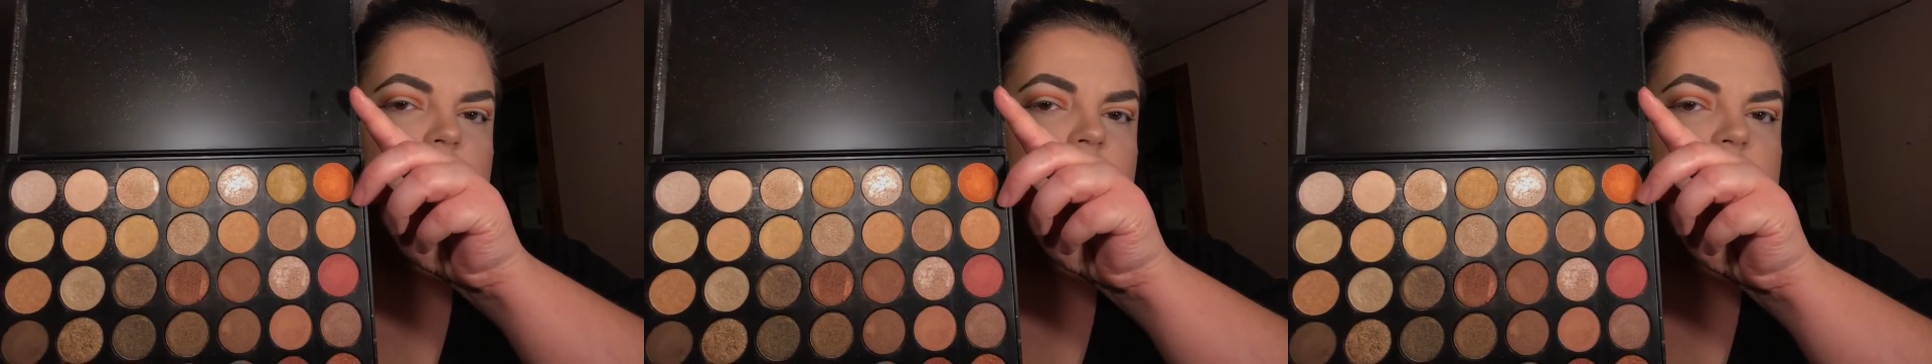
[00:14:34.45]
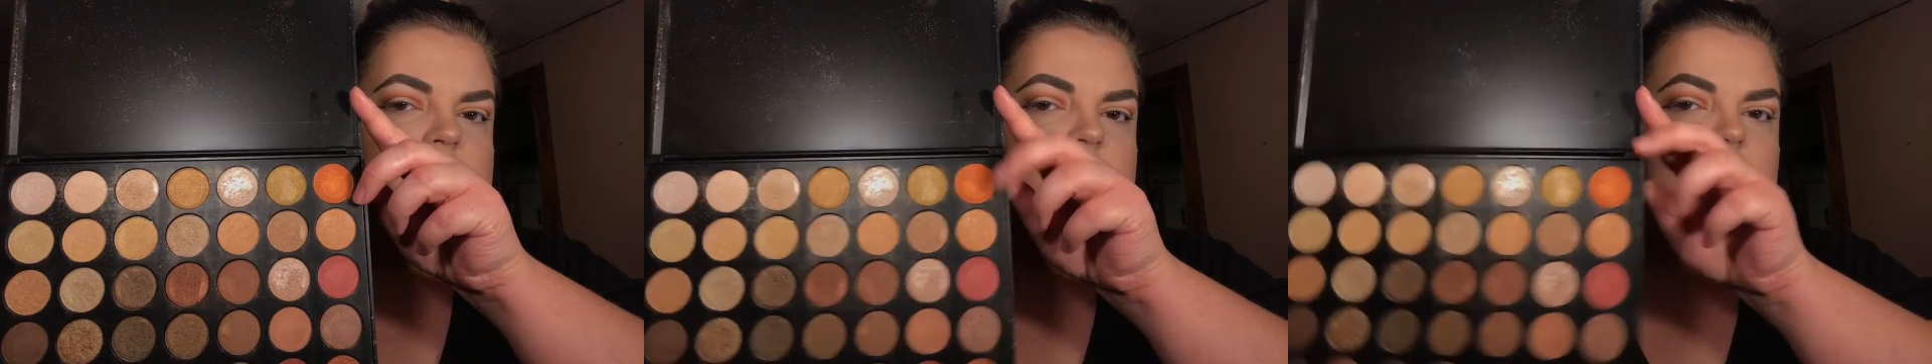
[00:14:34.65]

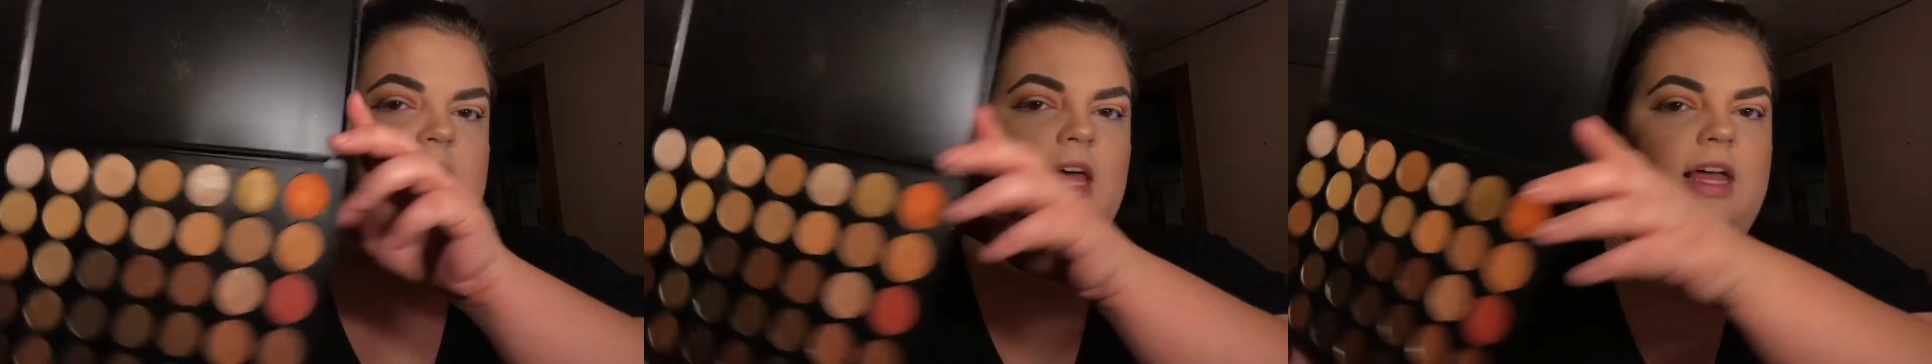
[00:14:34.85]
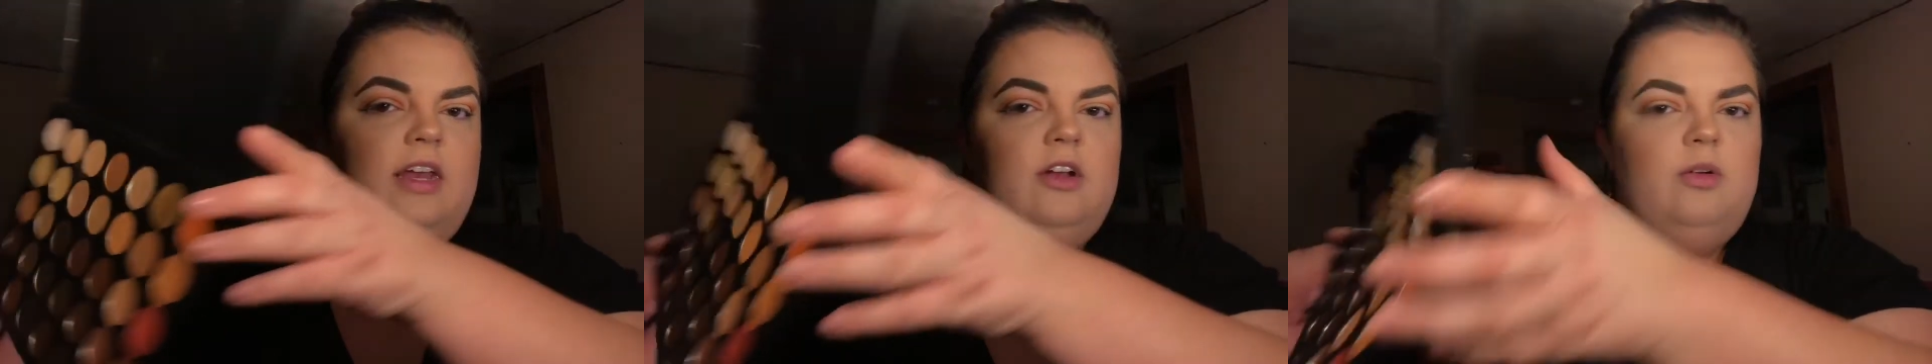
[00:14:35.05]
this
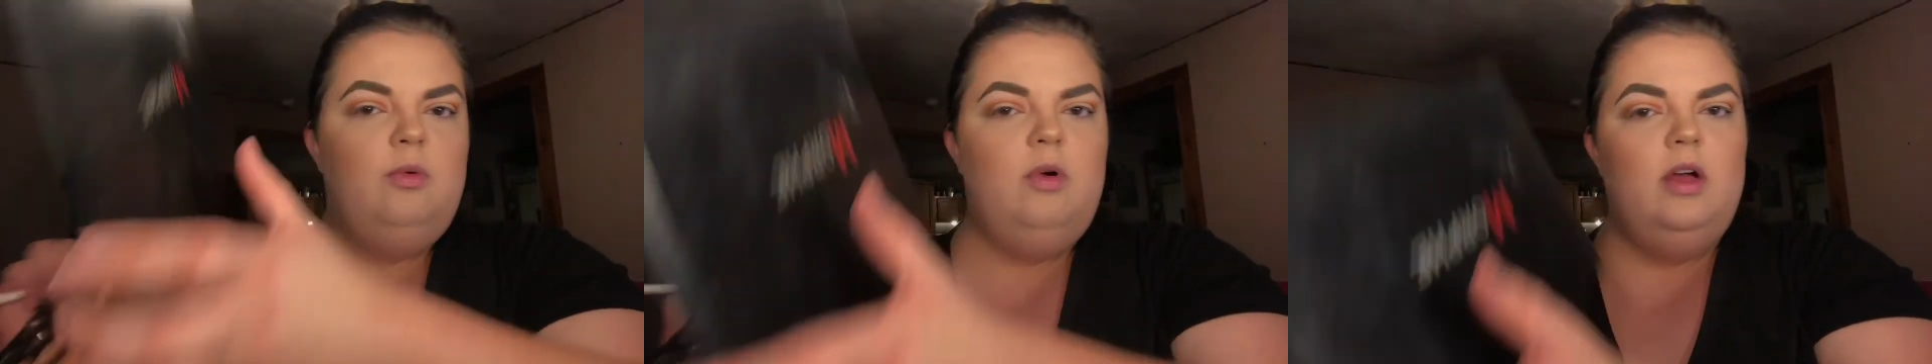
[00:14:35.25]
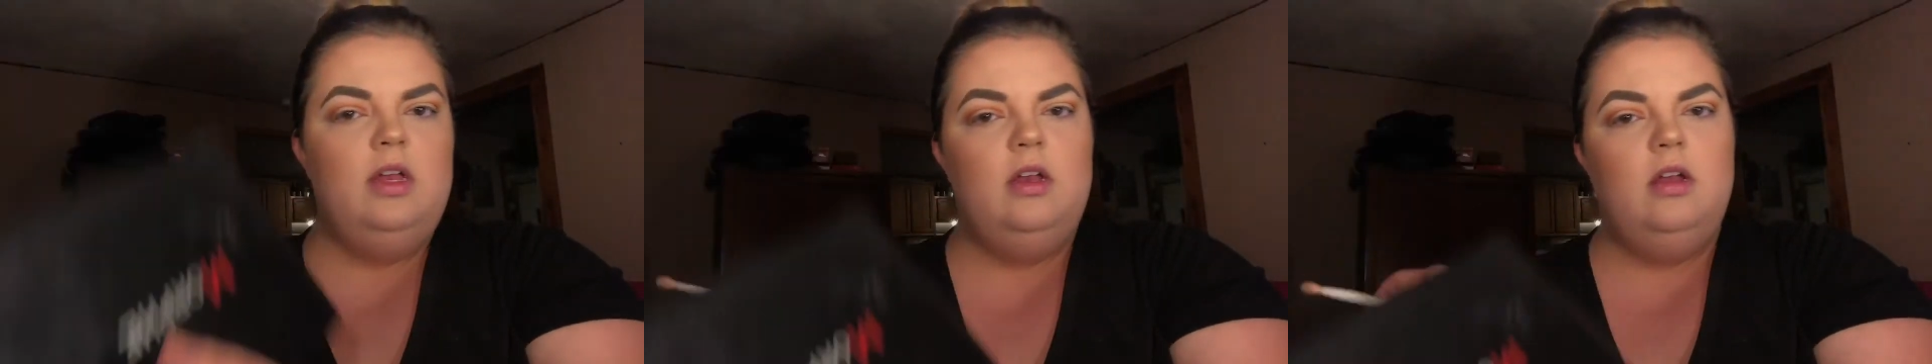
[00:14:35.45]
lighter
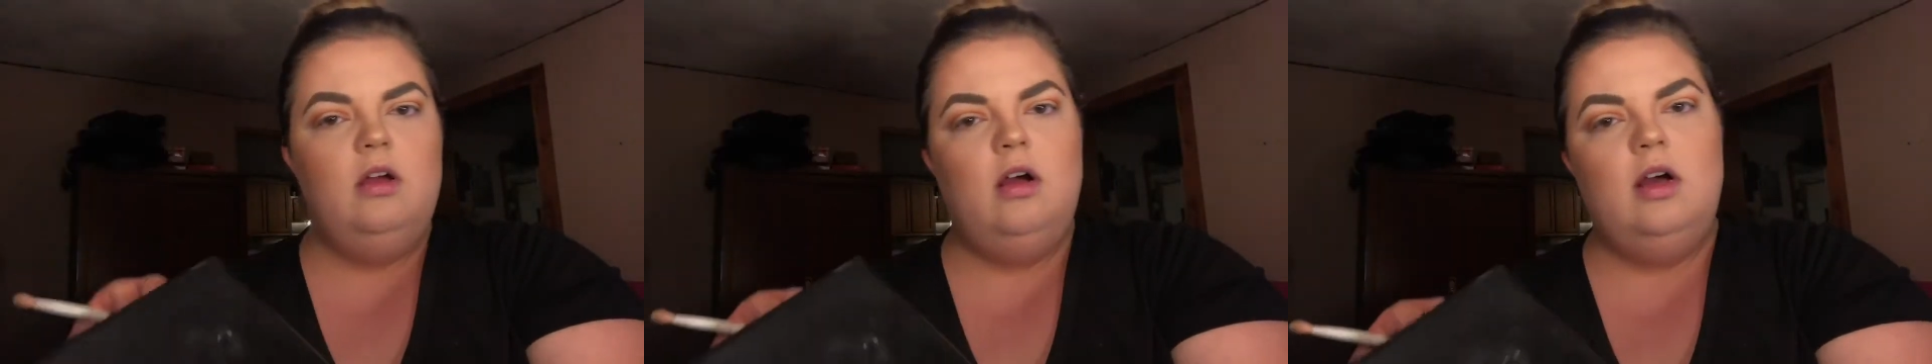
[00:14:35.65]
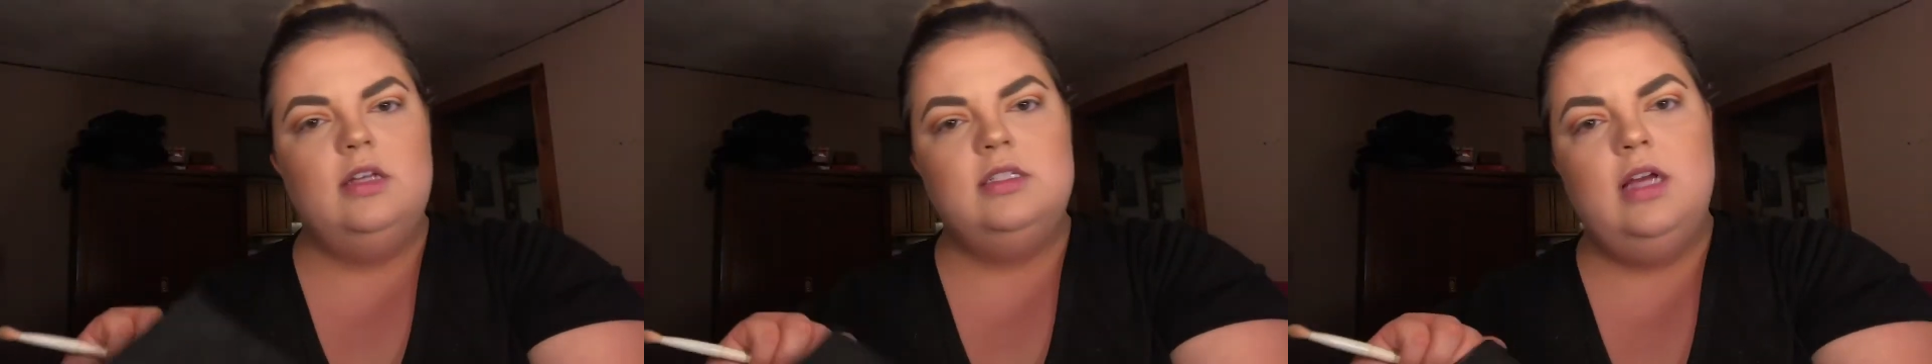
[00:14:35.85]
one on